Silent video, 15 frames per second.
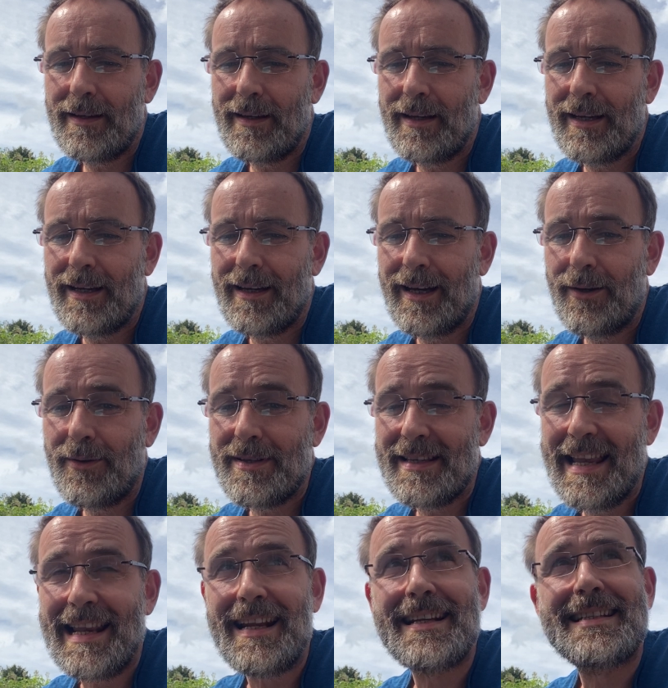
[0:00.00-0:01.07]
I was
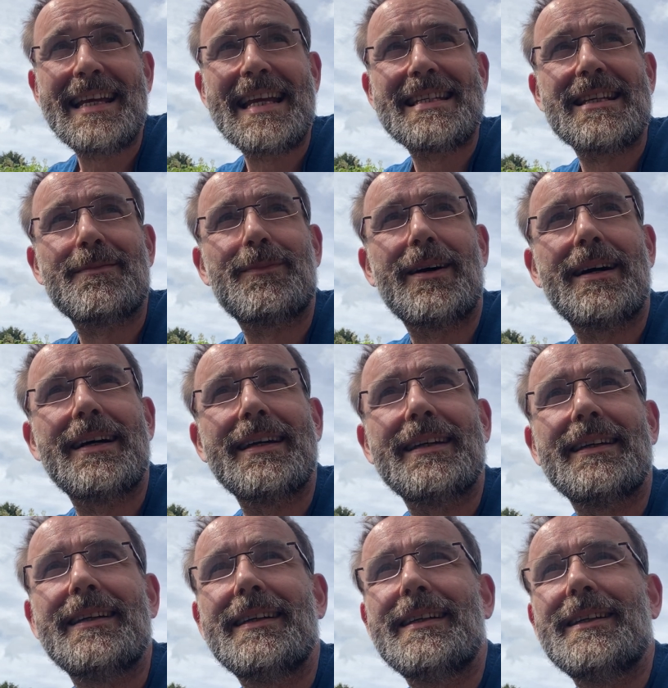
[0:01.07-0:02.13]
inundated by
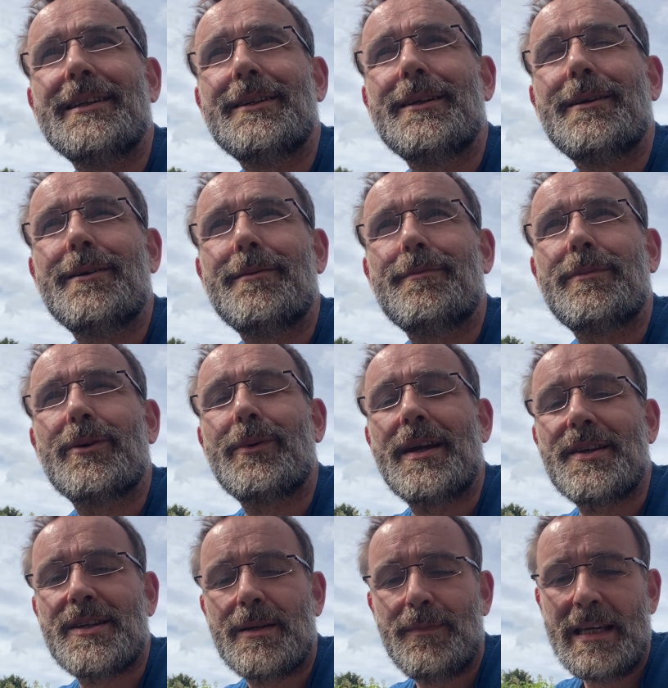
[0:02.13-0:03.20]

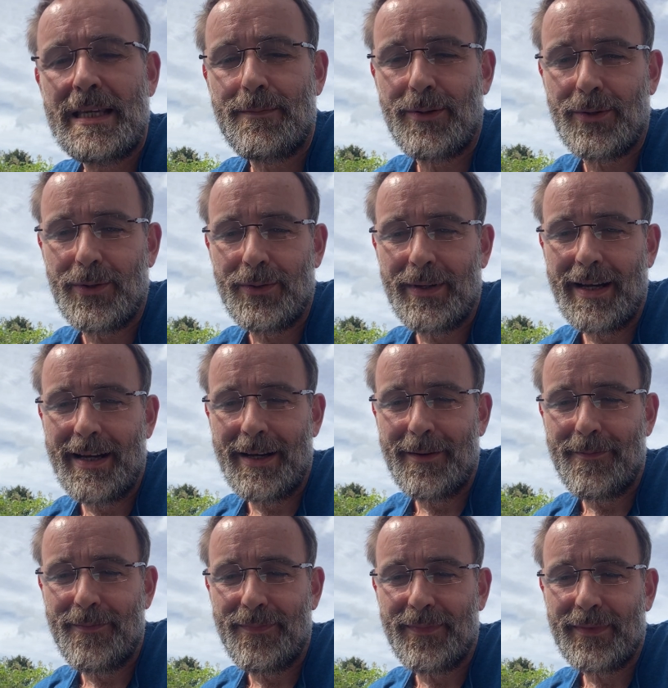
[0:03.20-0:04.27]
bewitched people
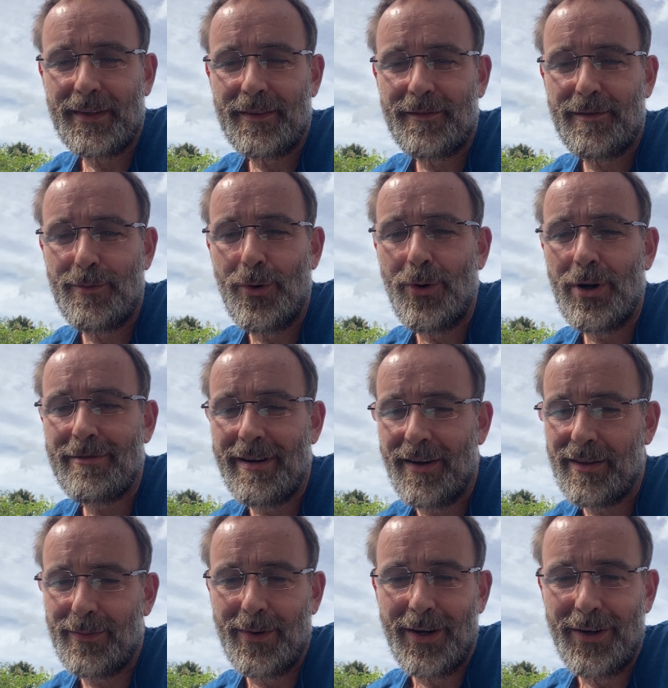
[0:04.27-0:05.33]
from all
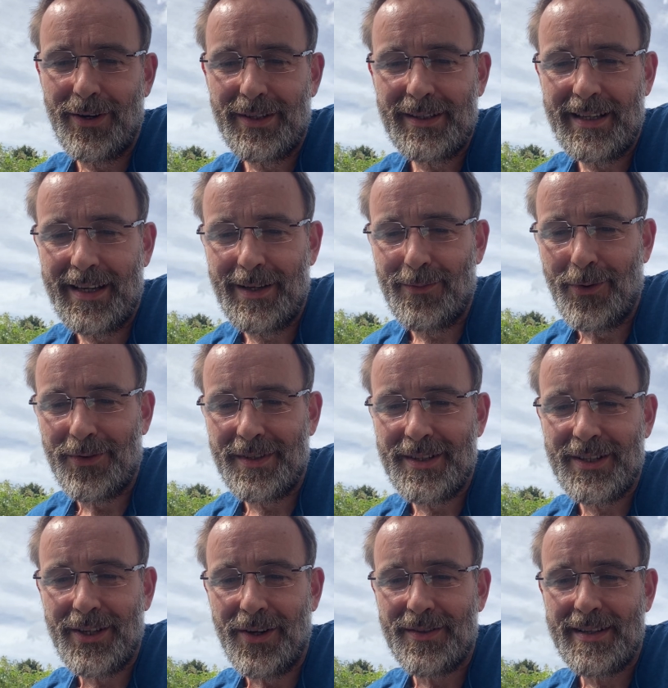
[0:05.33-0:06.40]
around the world wanting
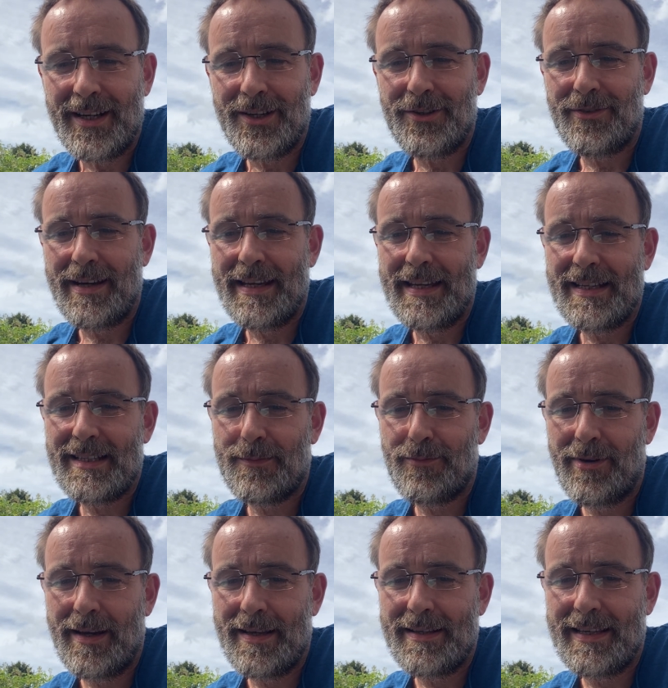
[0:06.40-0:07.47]
to contact Craig to
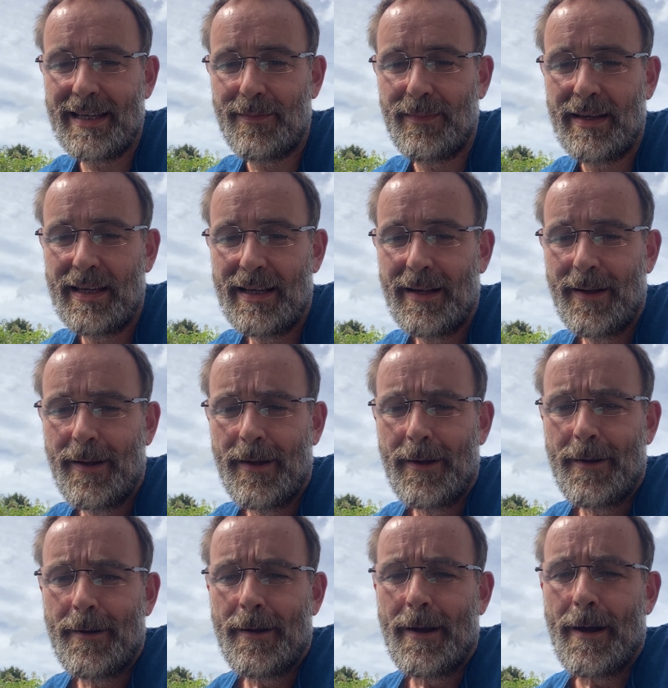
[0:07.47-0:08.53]
praise him,
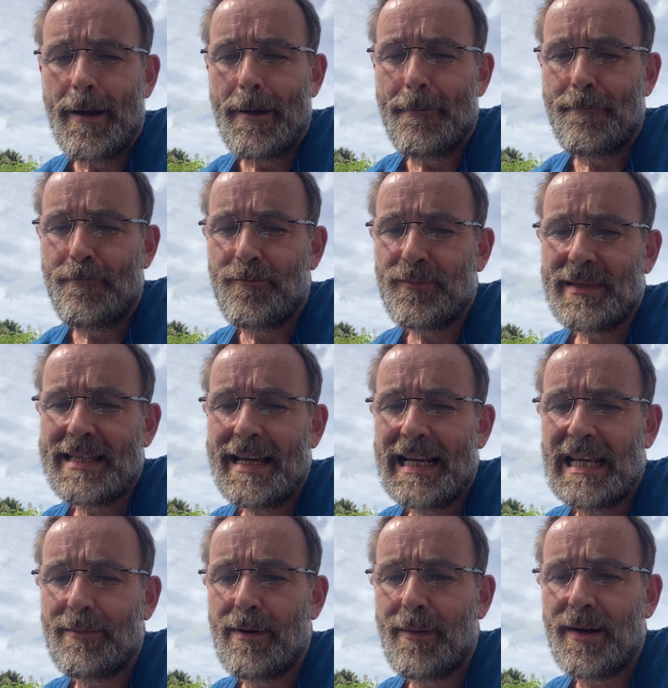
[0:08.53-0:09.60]
tell
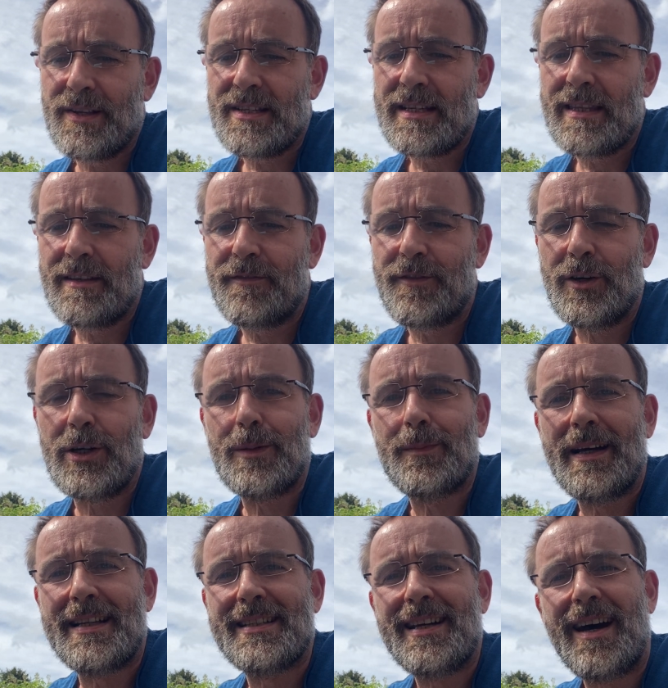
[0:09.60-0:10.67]
him how much the film
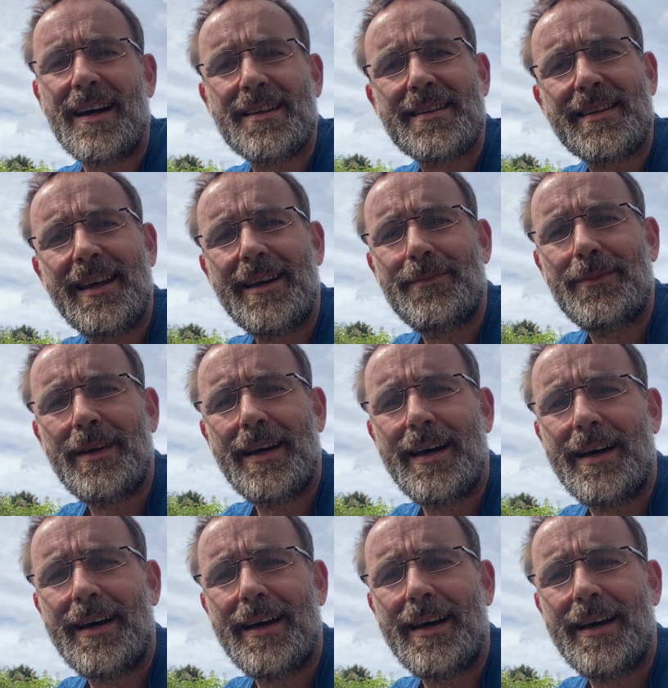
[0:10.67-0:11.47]
had touched them,